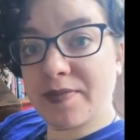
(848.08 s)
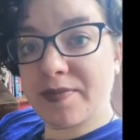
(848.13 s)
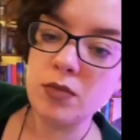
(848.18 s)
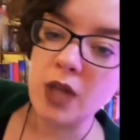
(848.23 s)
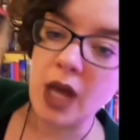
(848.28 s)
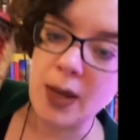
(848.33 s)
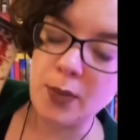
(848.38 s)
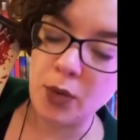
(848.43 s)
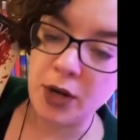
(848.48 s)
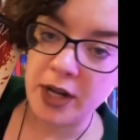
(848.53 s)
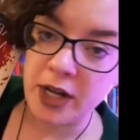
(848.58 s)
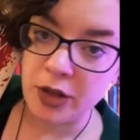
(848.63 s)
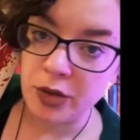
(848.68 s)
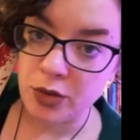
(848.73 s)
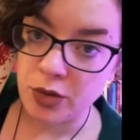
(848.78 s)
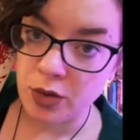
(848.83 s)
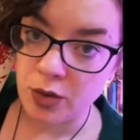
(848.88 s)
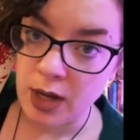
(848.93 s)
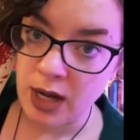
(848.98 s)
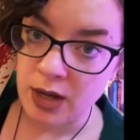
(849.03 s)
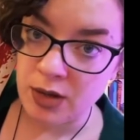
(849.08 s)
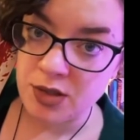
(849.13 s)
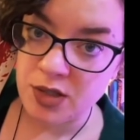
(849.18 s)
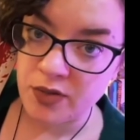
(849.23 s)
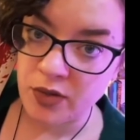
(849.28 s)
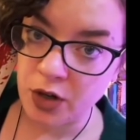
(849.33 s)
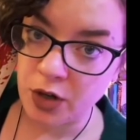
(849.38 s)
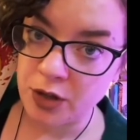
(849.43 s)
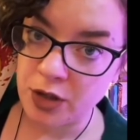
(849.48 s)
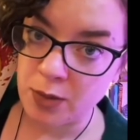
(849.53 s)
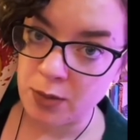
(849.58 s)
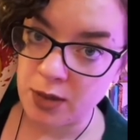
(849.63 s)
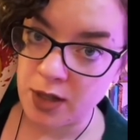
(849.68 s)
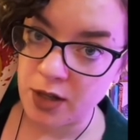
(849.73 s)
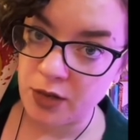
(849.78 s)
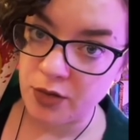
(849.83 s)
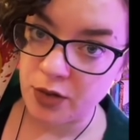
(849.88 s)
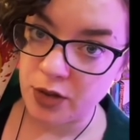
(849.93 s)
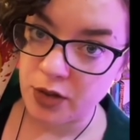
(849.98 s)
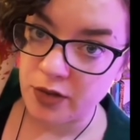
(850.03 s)
I'm reading through House of Earth and
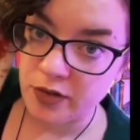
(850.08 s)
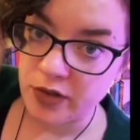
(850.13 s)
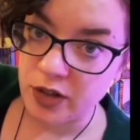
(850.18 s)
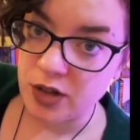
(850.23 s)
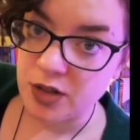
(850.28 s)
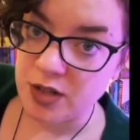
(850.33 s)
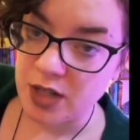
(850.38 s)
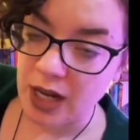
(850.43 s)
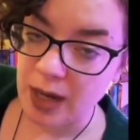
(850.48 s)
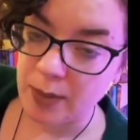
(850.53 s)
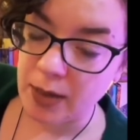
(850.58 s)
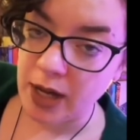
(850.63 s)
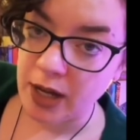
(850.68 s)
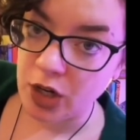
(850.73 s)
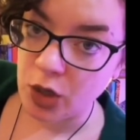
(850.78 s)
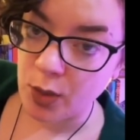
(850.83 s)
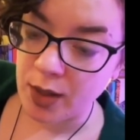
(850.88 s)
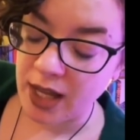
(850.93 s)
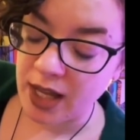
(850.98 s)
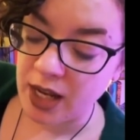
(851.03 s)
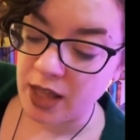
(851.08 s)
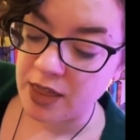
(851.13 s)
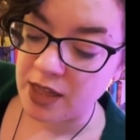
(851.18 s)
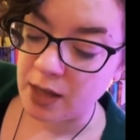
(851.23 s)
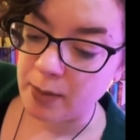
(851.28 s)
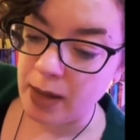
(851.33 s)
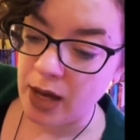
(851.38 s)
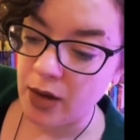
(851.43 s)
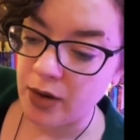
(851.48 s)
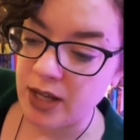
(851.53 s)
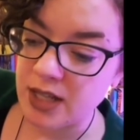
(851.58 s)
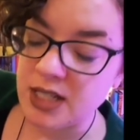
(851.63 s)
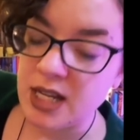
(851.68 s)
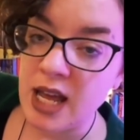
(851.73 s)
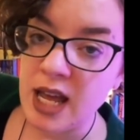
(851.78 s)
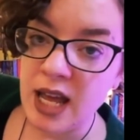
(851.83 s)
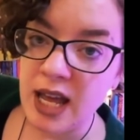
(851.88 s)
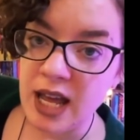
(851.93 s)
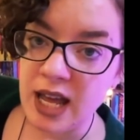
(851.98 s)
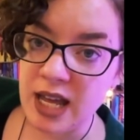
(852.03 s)
Blood for the first time, not knowing anything about it,
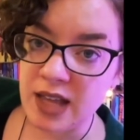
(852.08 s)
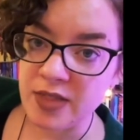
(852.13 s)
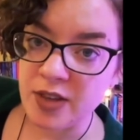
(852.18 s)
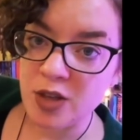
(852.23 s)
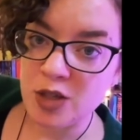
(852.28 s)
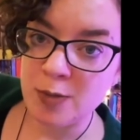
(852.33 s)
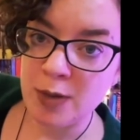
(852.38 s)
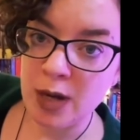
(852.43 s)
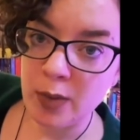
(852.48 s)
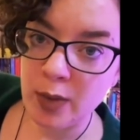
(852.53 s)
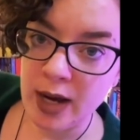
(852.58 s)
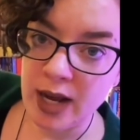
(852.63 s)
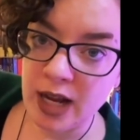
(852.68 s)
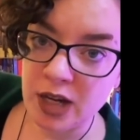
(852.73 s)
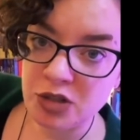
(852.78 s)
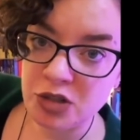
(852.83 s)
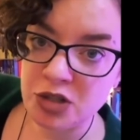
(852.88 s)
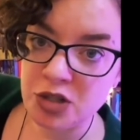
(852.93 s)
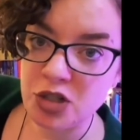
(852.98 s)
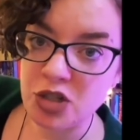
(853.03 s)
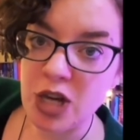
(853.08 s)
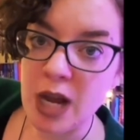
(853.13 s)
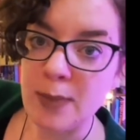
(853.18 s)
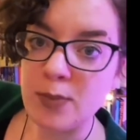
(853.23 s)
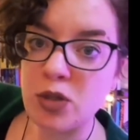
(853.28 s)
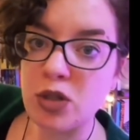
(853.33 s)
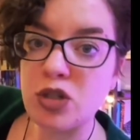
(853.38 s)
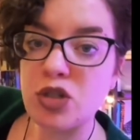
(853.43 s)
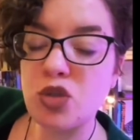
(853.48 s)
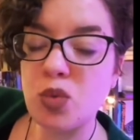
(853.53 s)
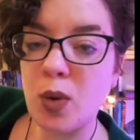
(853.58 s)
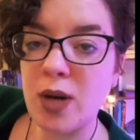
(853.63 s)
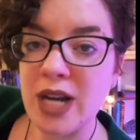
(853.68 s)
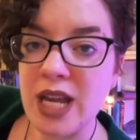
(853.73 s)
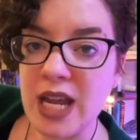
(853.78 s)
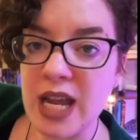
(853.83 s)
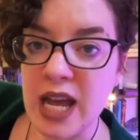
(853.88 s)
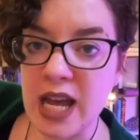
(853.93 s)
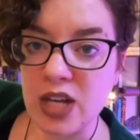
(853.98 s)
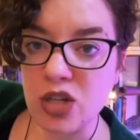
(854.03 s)
and these are my reactions to chapters
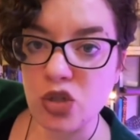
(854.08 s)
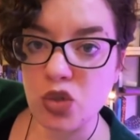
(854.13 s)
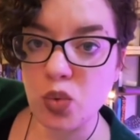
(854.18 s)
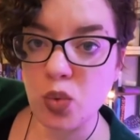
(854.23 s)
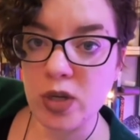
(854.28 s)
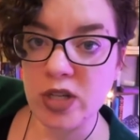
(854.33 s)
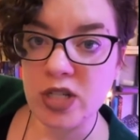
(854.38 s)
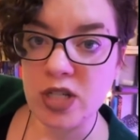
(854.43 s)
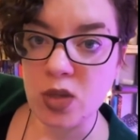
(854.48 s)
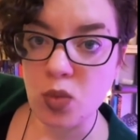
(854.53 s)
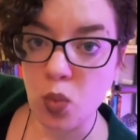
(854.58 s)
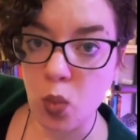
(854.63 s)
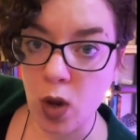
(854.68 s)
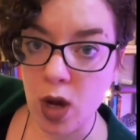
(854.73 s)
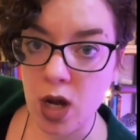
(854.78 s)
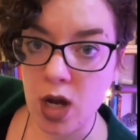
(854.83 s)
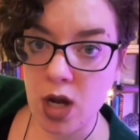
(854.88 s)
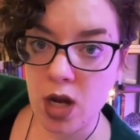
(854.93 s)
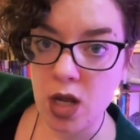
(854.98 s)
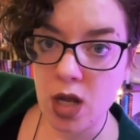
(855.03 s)
20 and 21.